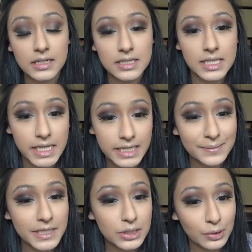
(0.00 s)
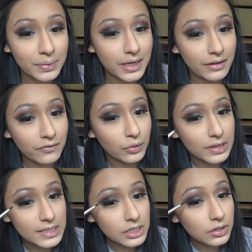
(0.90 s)
doesn't need to be super neat for
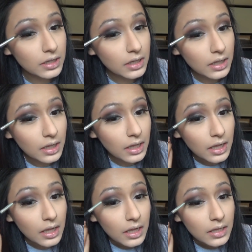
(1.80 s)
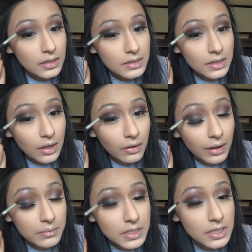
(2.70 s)
this look. So
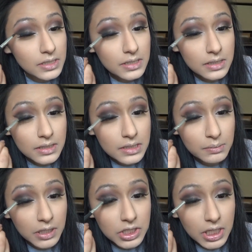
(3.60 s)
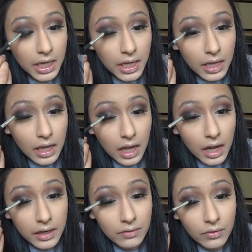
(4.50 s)
I'm just smudging
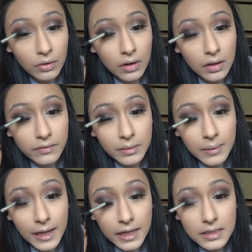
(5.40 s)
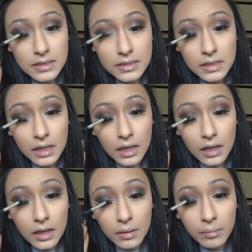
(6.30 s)
kind of all over the place,
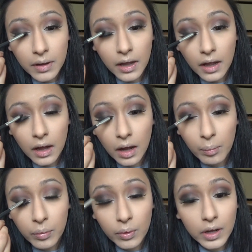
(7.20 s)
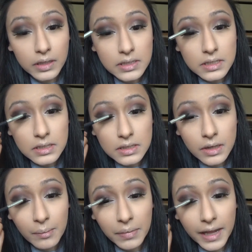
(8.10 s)
but upwards, so
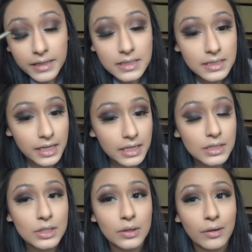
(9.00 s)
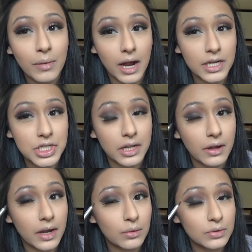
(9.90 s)
it blends into my eyeshadow
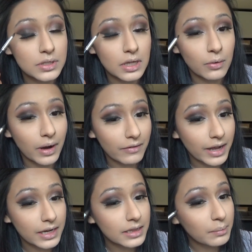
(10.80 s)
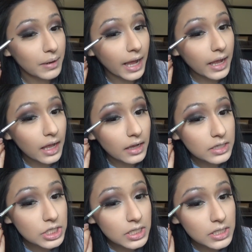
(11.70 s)
and also where I've added the black
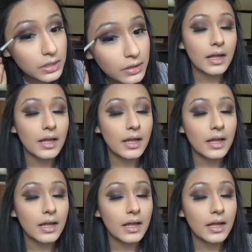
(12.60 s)
eyeshadow.